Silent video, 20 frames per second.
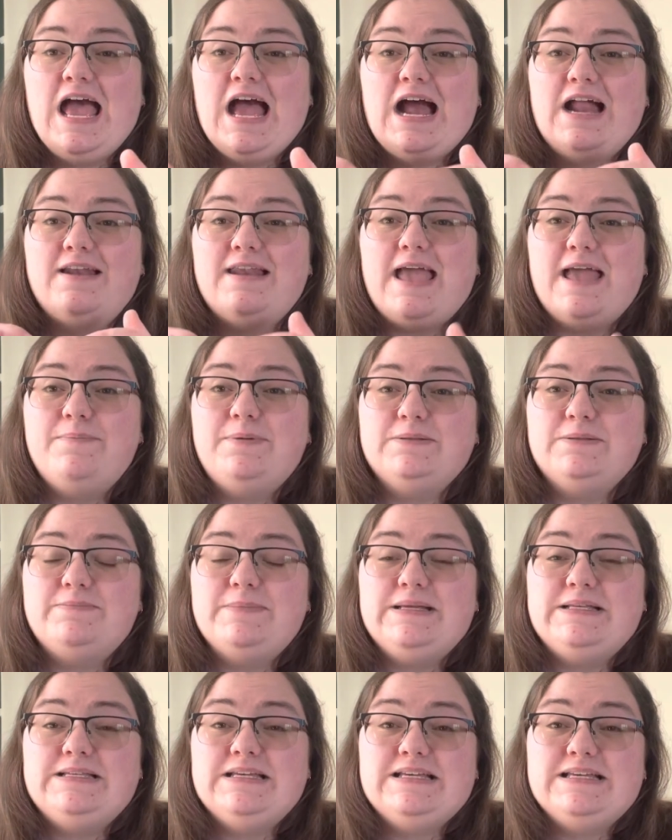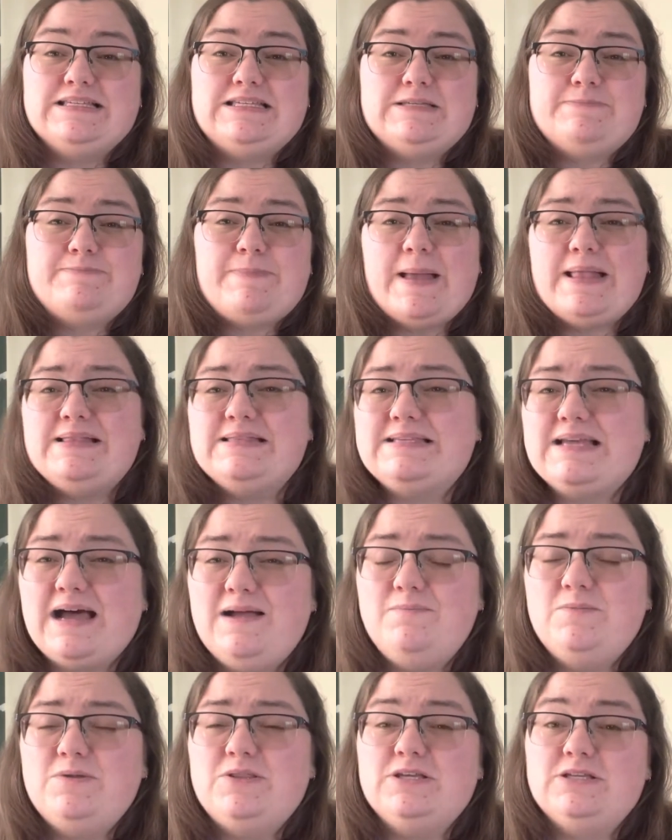enabled me to spend
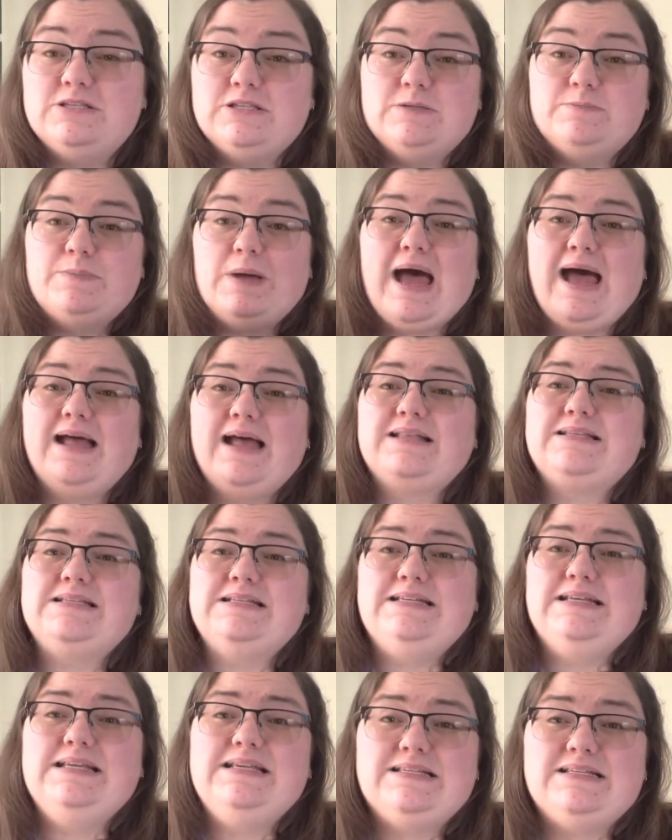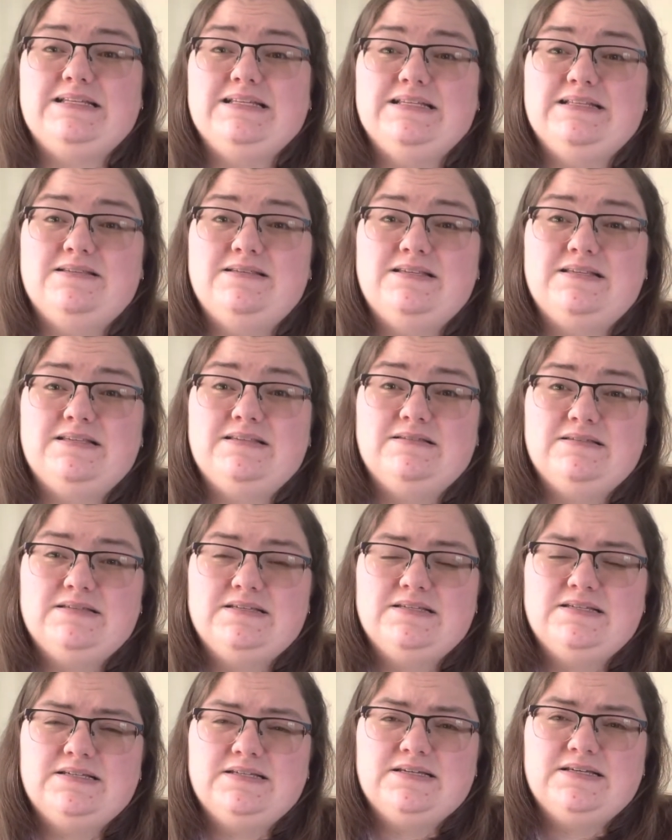time with others, but at a distance.
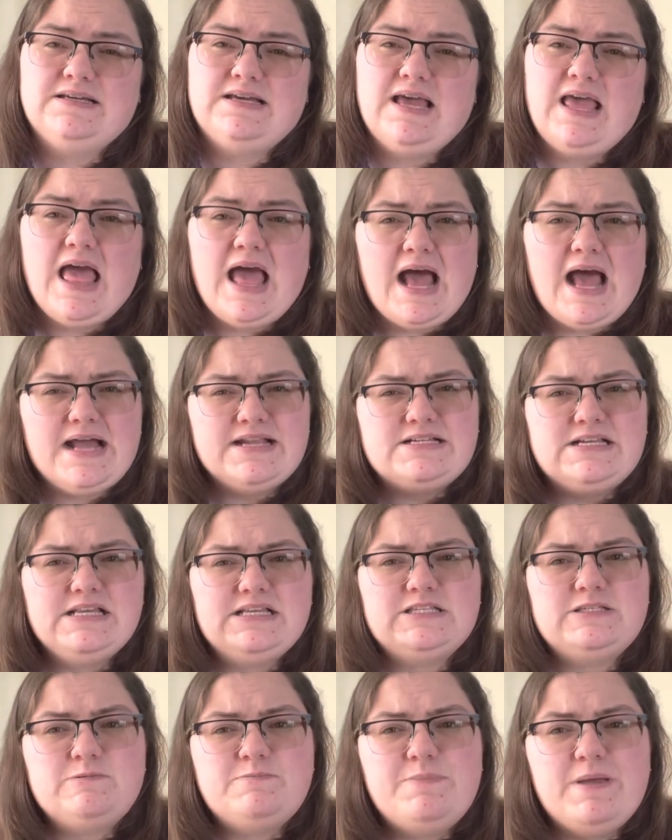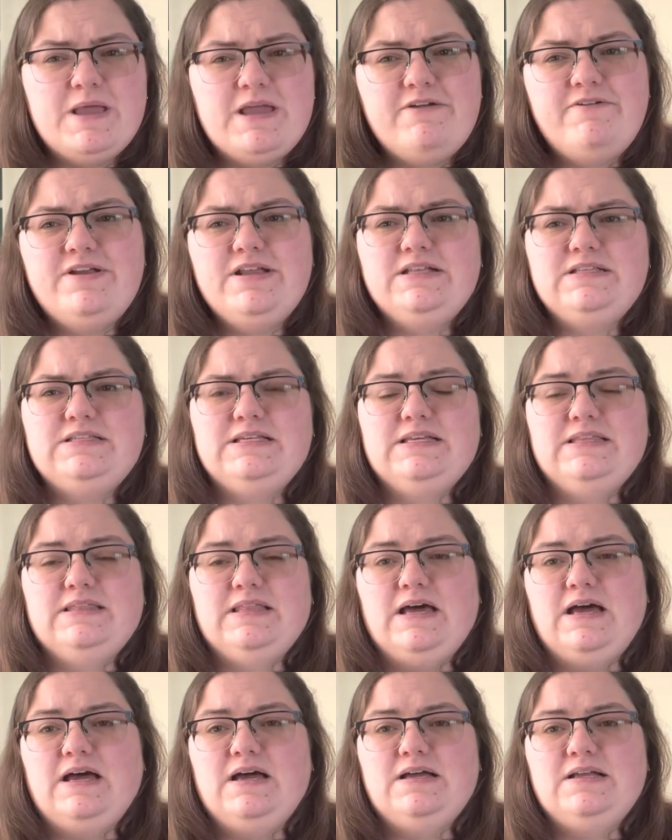Actually, experiencing
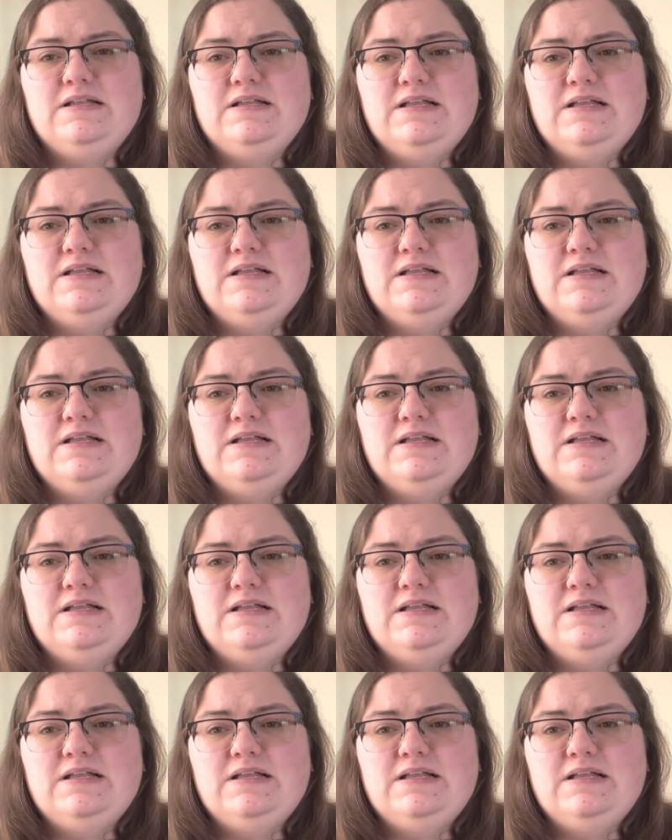that.